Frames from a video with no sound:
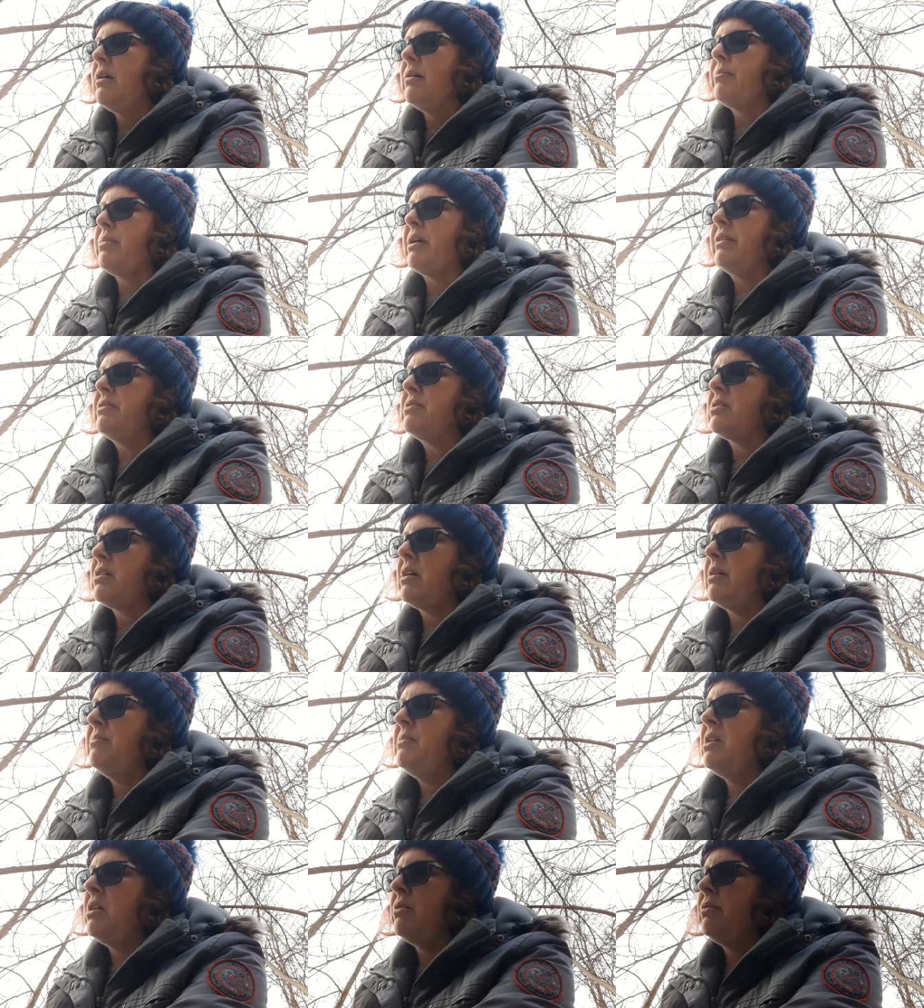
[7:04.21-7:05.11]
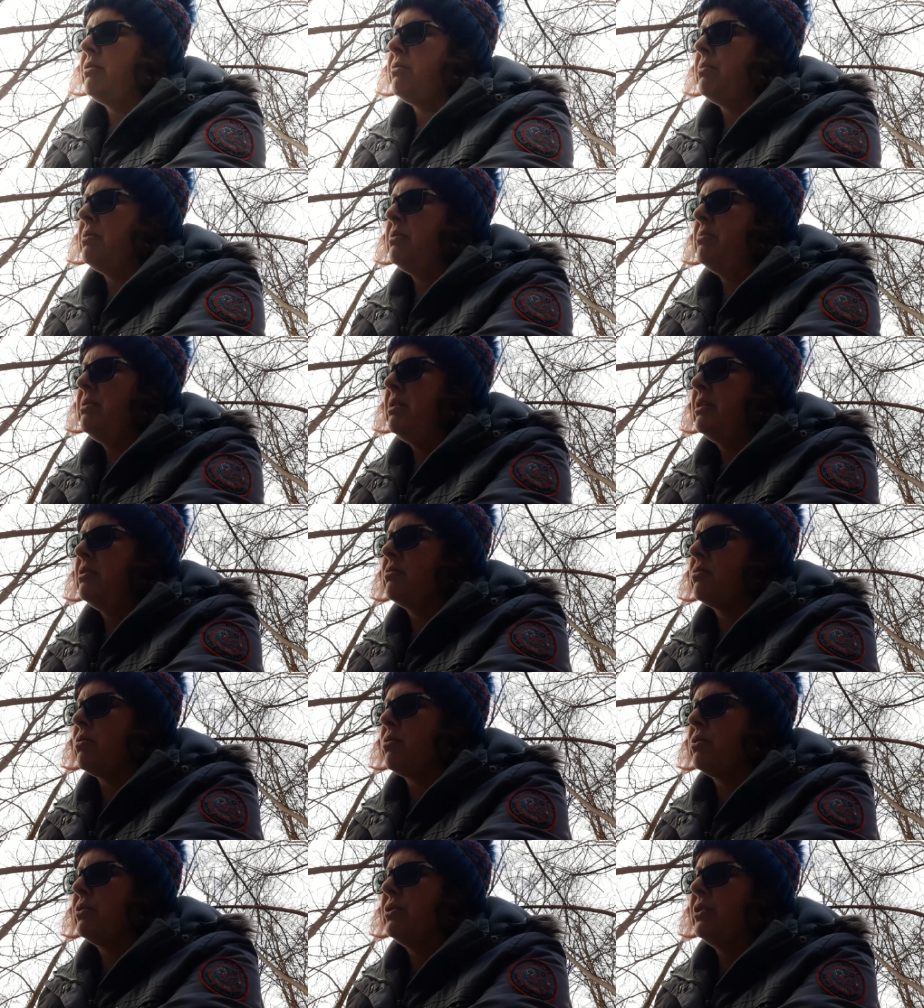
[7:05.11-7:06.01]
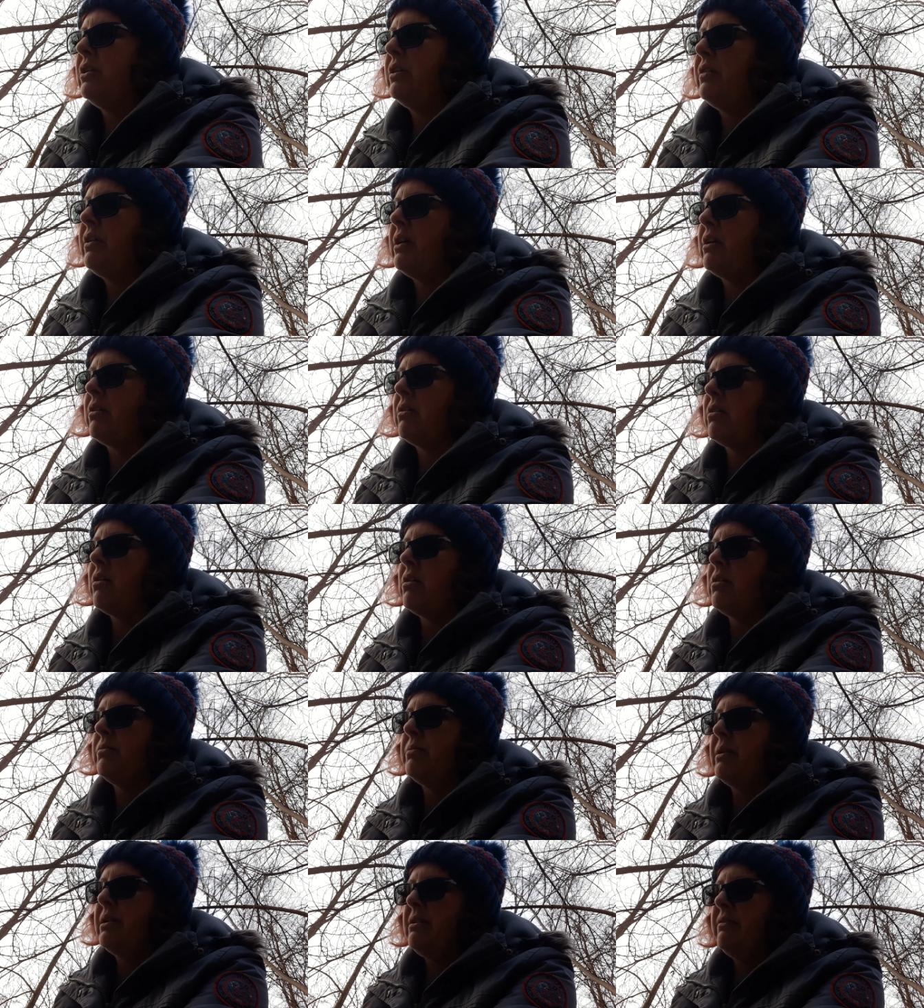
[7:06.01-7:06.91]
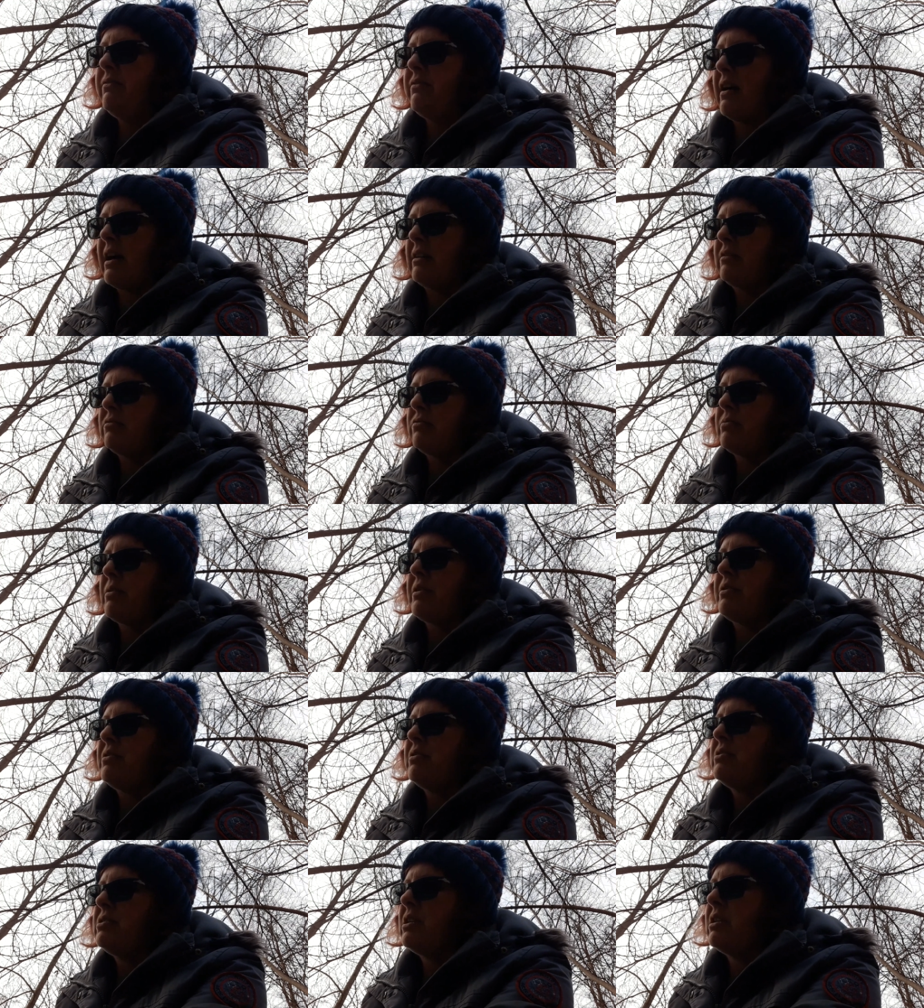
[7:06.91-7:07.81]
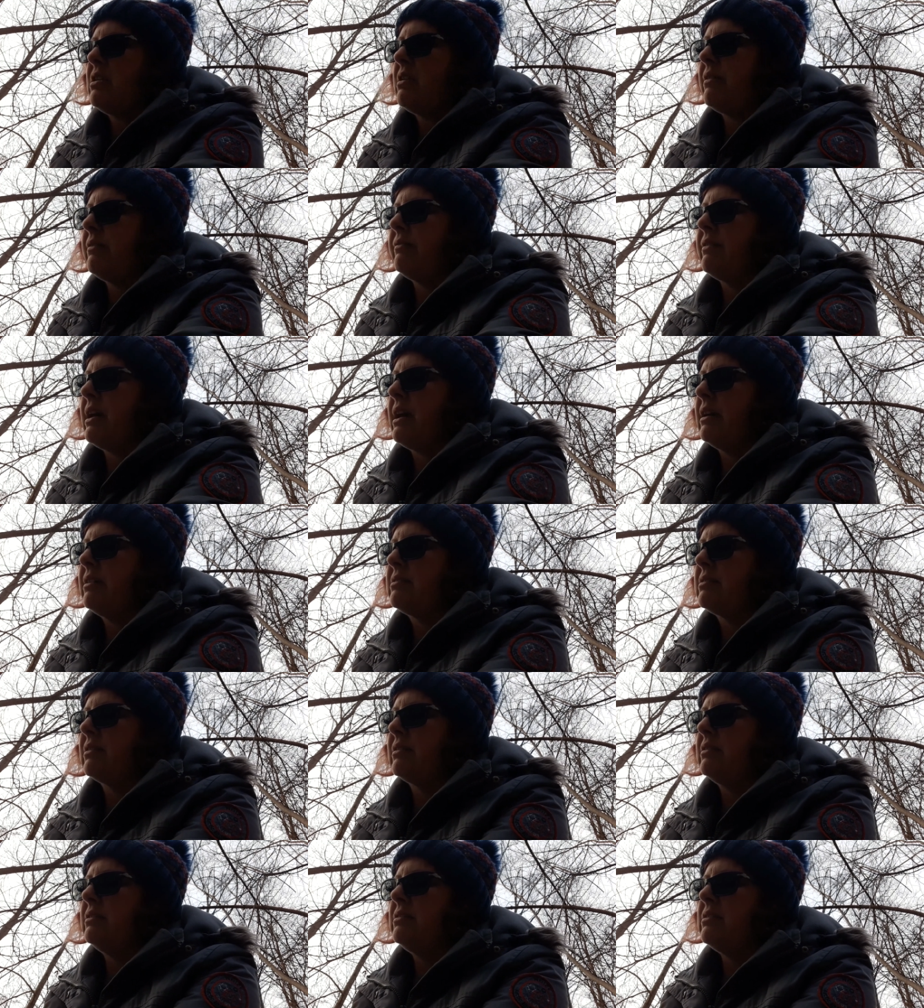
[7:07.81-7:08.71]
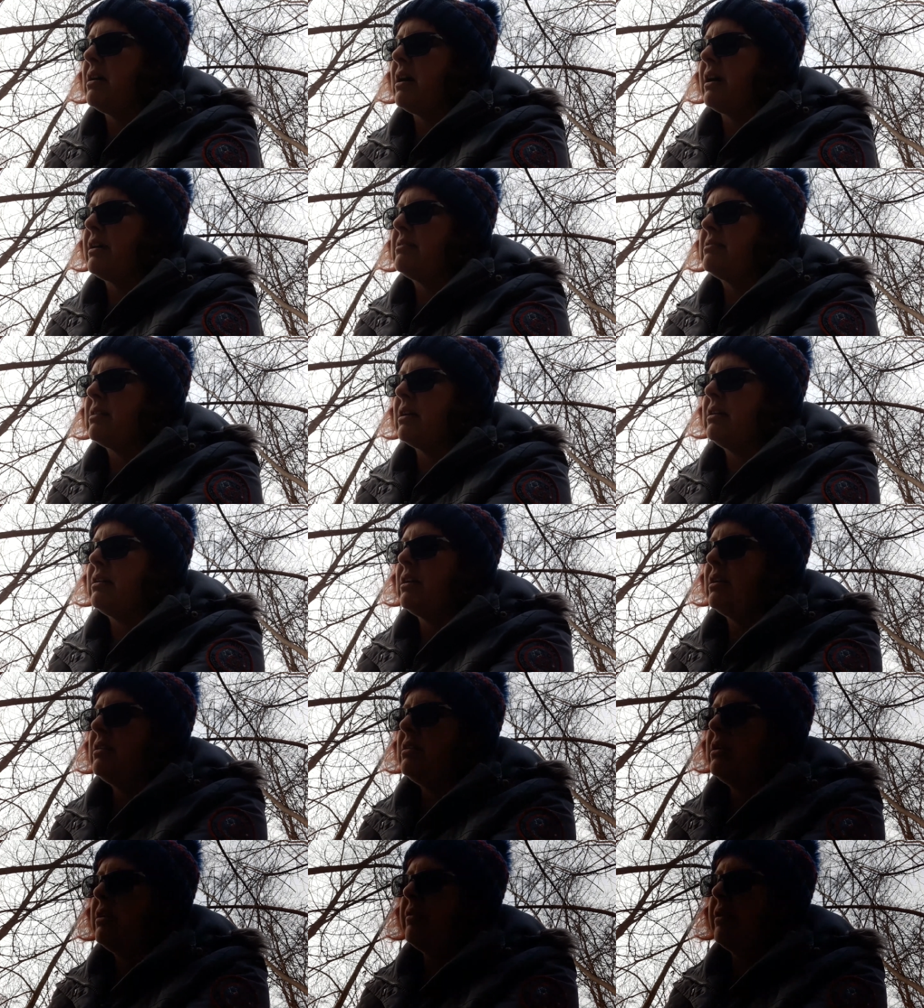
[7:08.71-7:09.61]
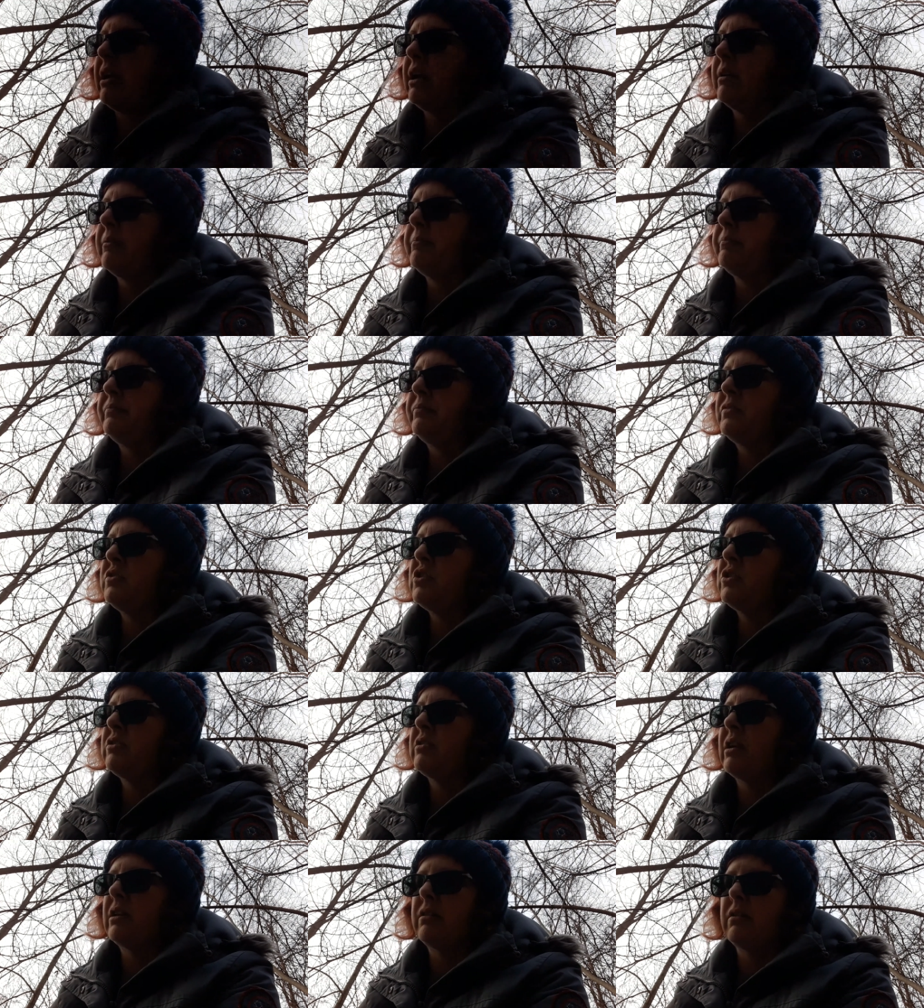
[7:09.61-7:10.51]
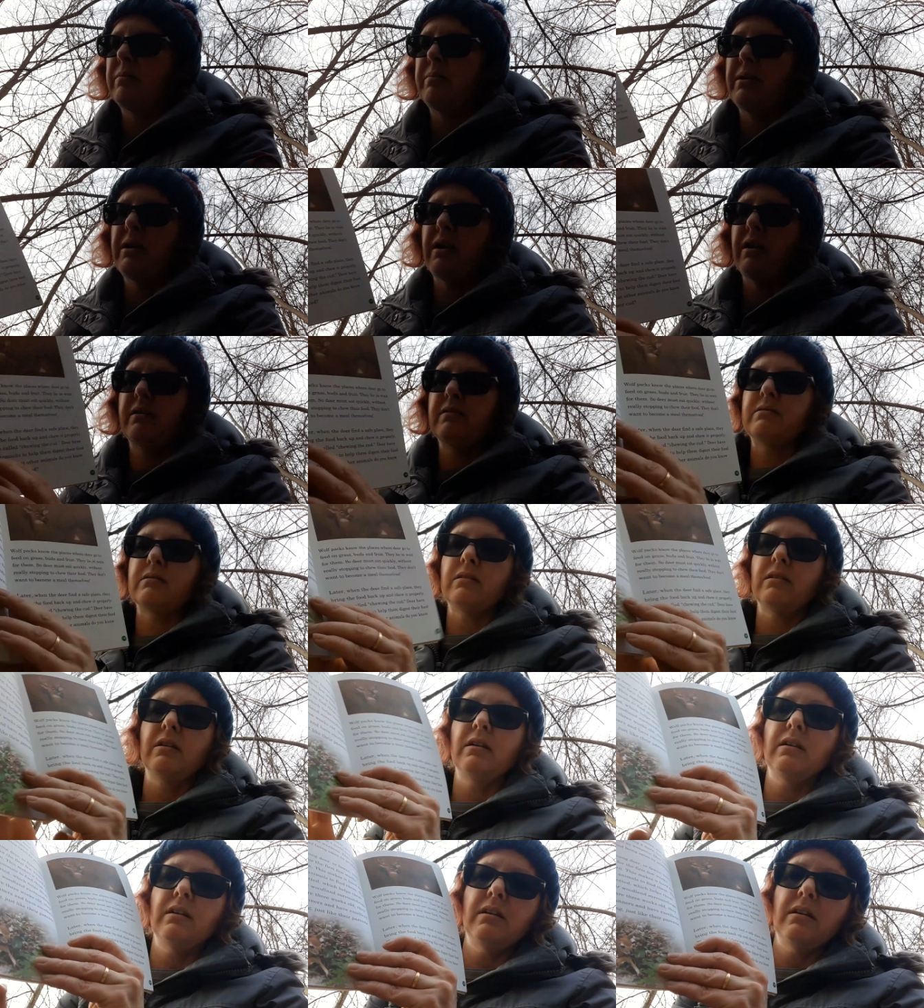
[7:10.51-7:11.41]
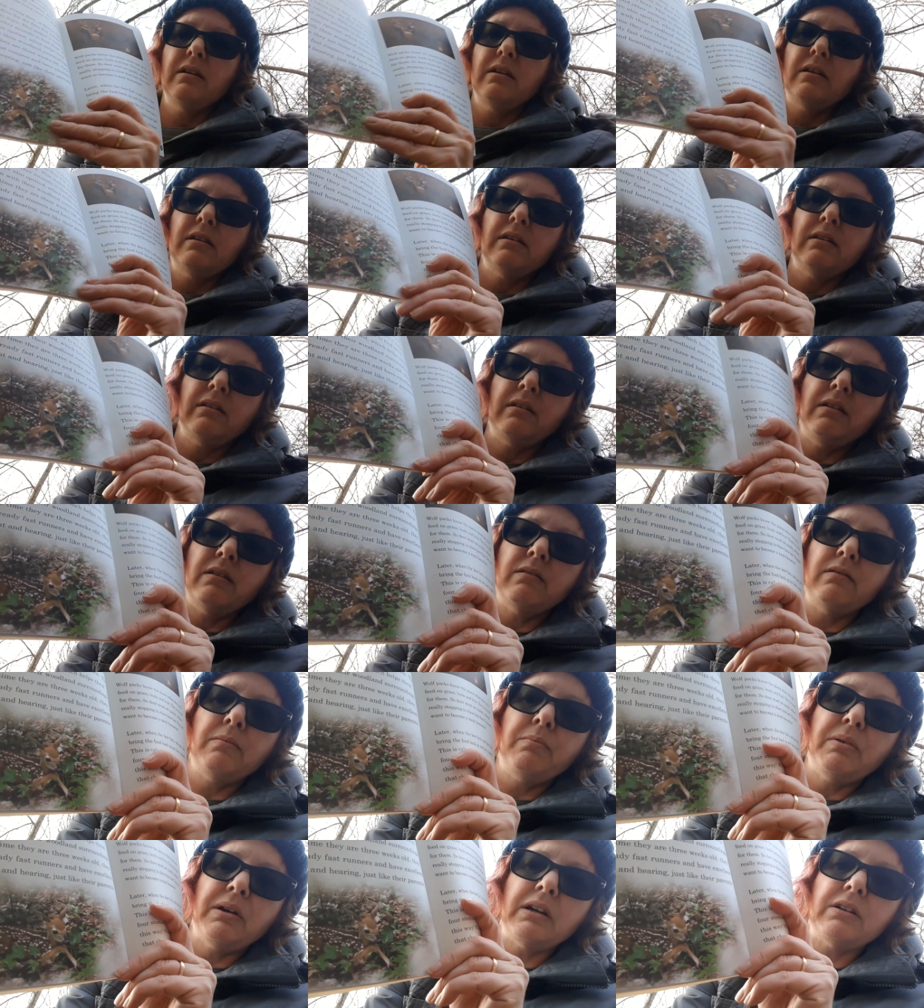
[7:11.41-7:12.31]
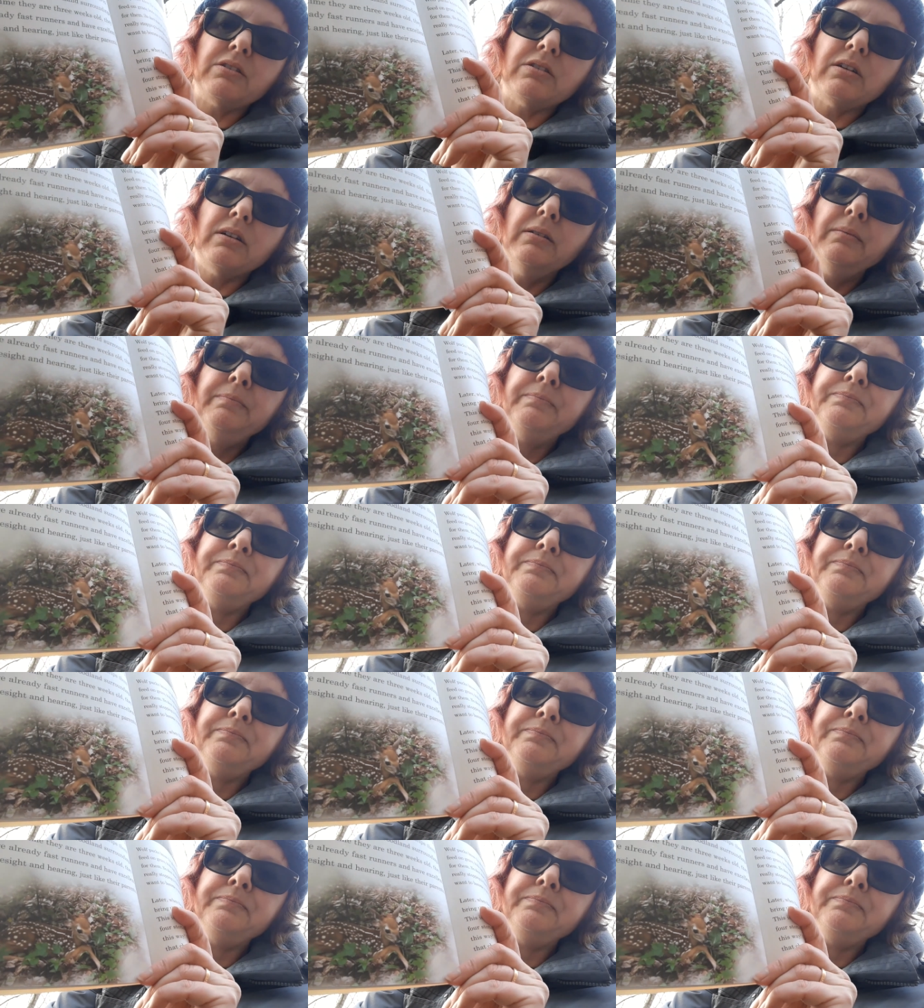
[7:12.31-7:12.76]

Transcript: By the time they are 3 weeks old, they are already fast runners and have excellent eyesight and hearing, just like their parents. And here's a picture